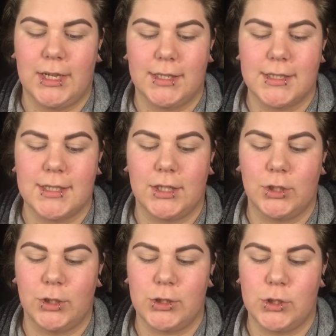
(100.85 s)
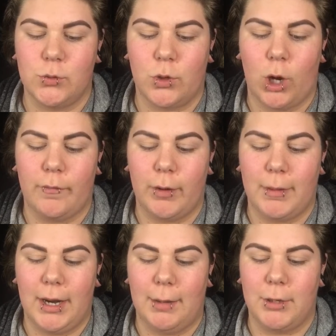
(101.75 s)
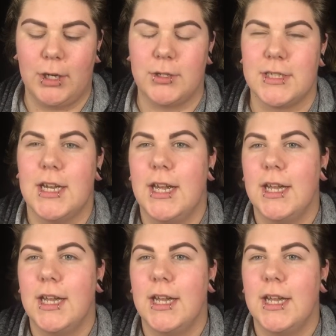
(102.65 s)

concealer to carve out my eyebrows.